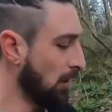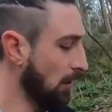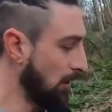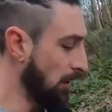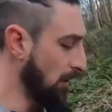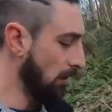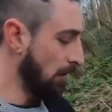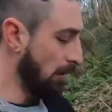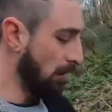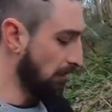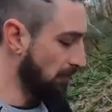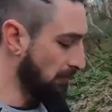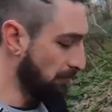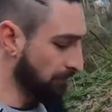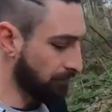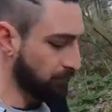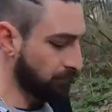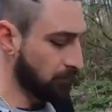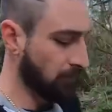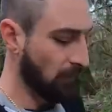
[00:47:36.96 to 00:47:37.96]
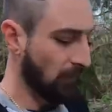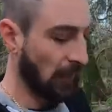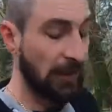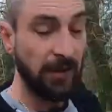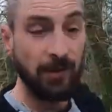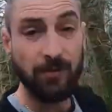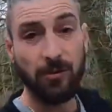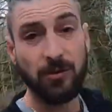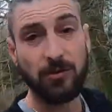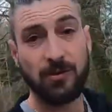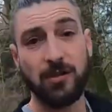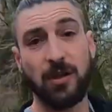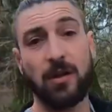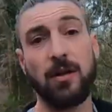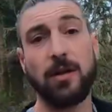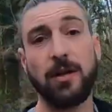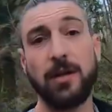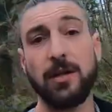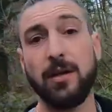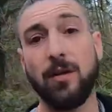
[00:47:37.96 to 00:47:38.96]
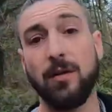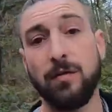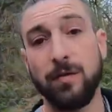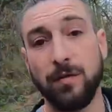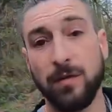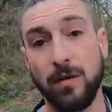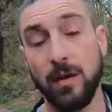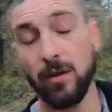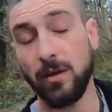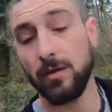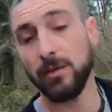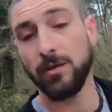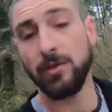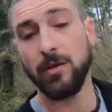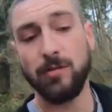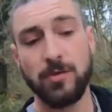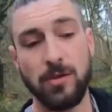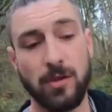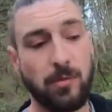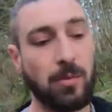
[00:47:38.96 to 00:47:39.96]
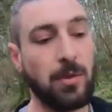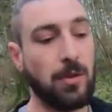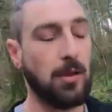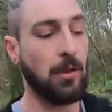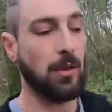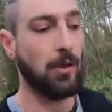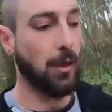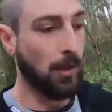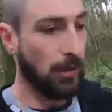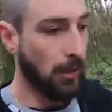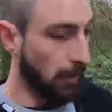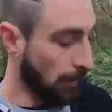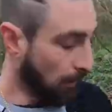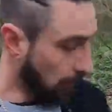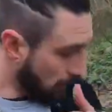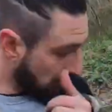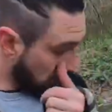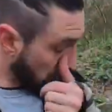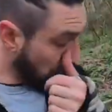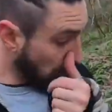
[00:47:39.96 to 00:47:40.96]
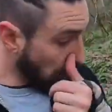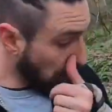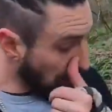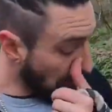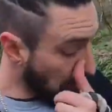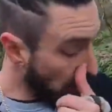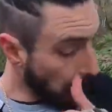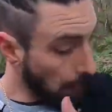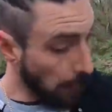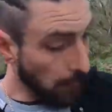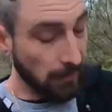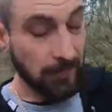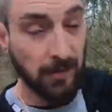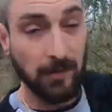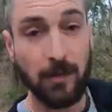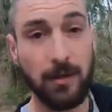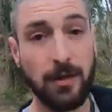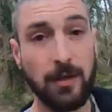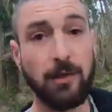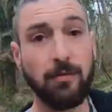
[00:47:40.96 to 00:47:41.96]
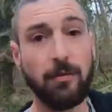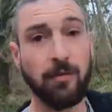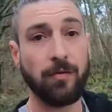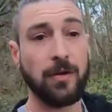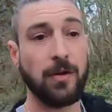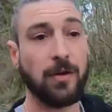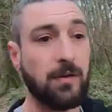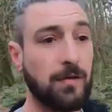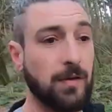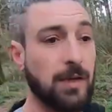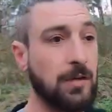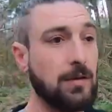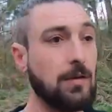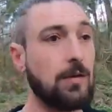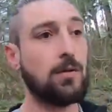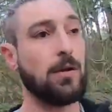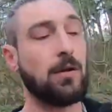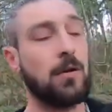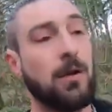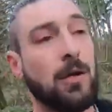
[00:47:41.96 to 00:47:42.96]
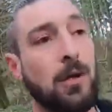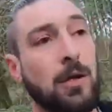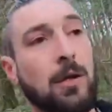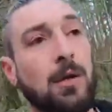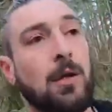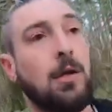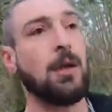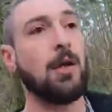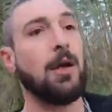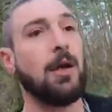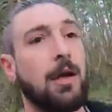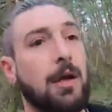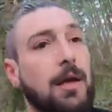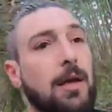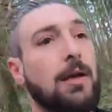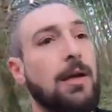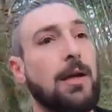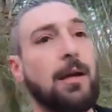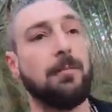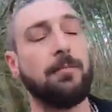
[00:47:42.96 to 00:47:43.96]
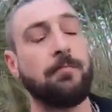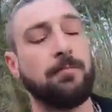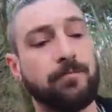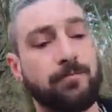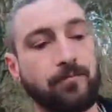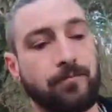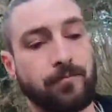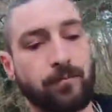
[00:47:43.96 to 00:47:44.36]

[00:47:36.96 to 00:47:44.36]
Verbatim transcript: And um, he's what started off our YouTube, actually. He started everything off that dog. And um,